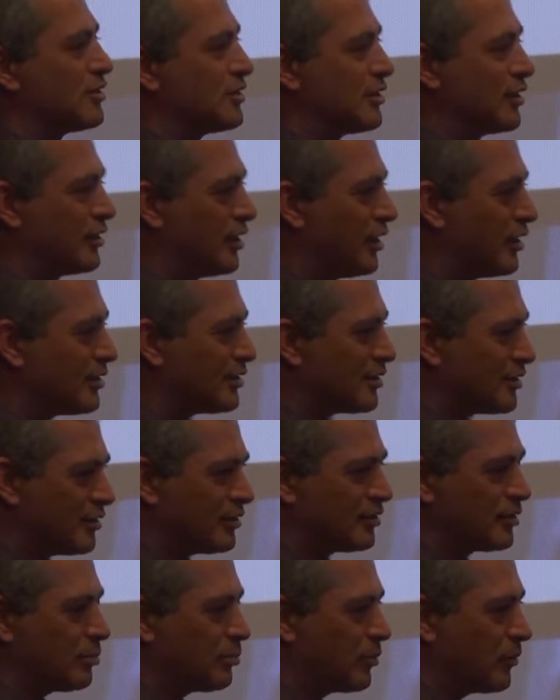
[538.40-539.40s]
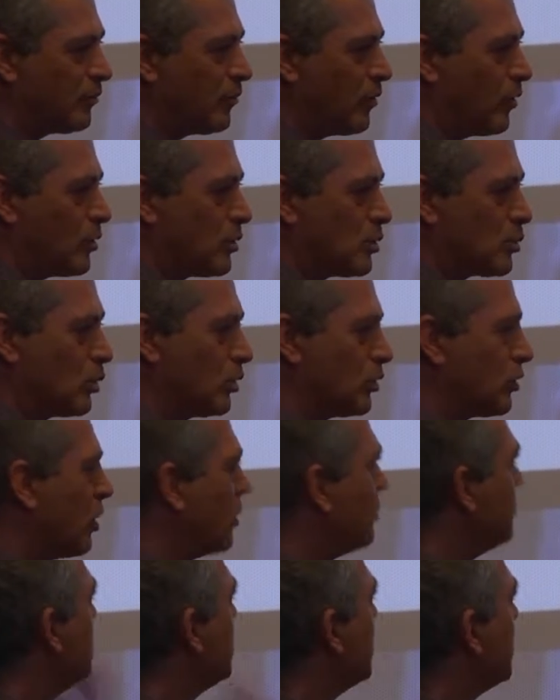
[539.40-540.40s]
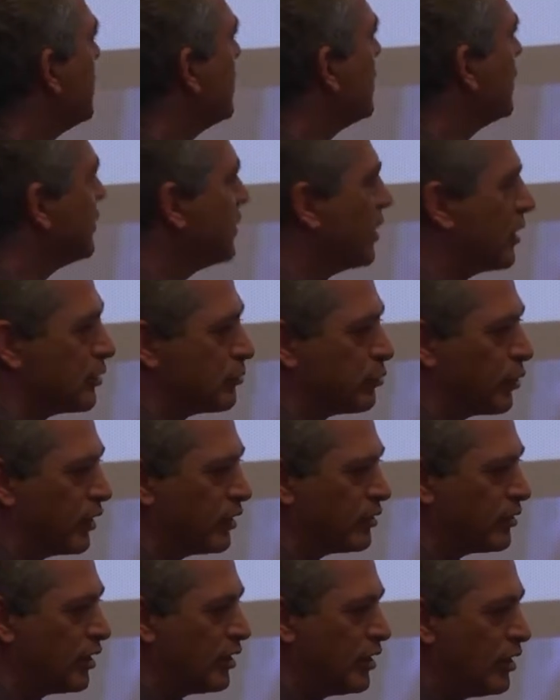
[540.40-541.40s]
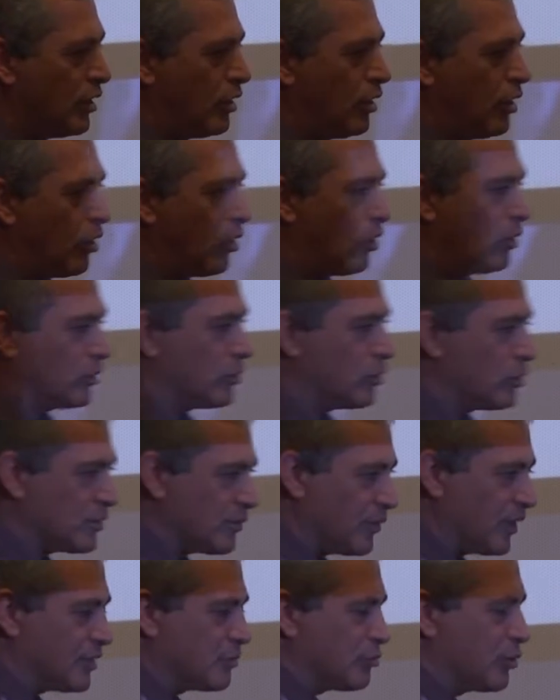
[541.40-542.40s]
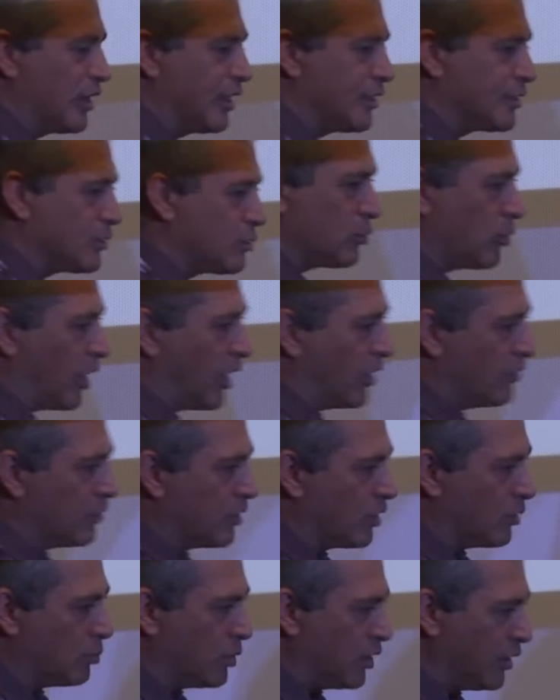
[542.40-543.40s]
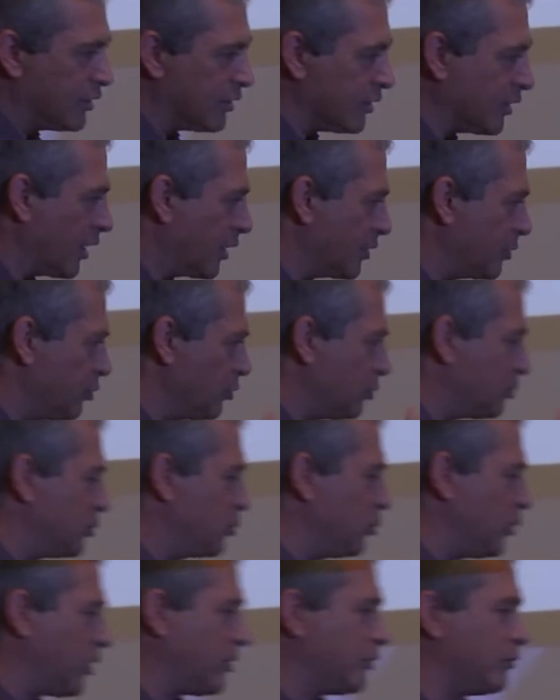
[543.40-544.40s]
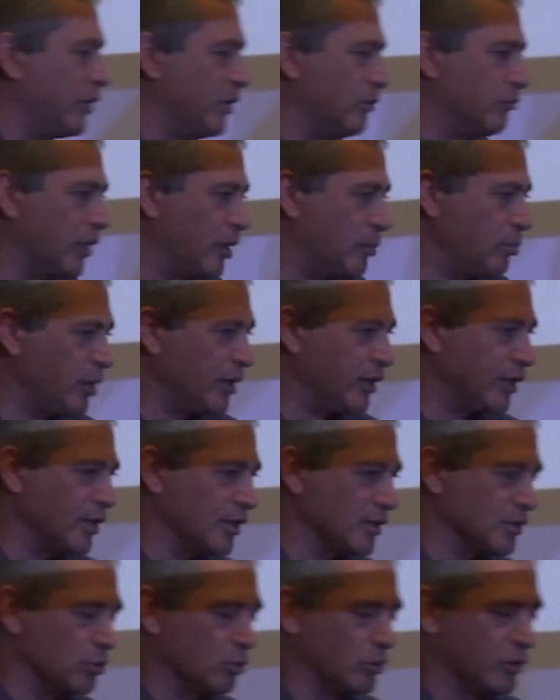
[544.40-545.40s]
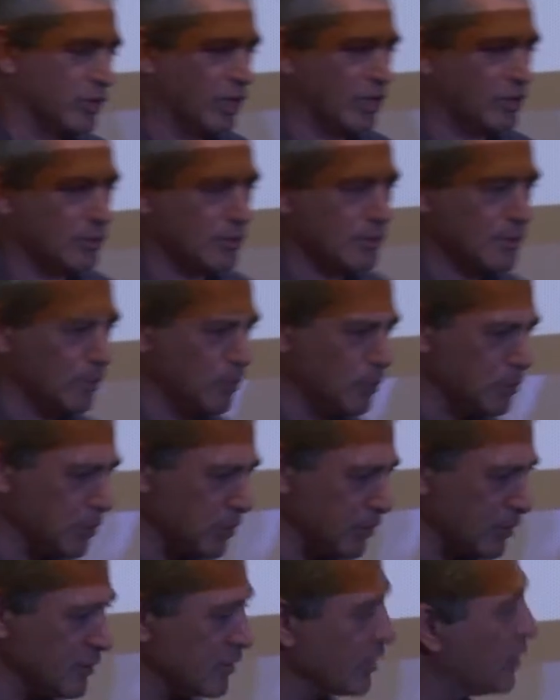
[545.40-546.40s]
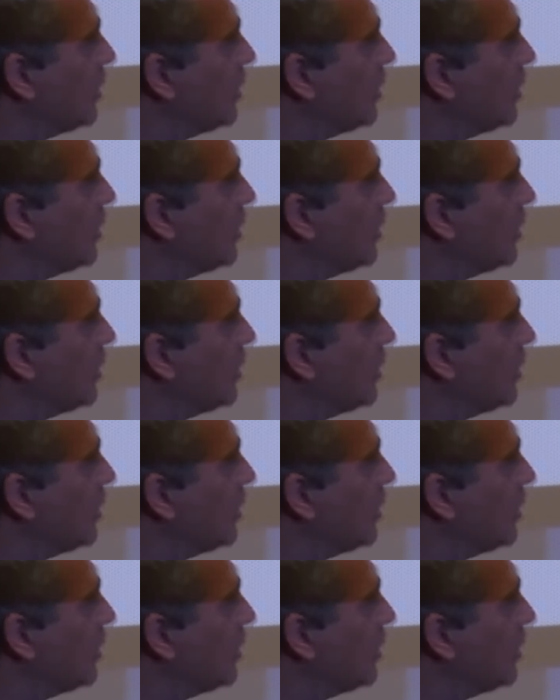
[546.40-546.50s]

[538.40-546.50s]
the disk, the performance will not be that great. All those things relates high availability. Hadoop doing 3 replicas or the other solutions,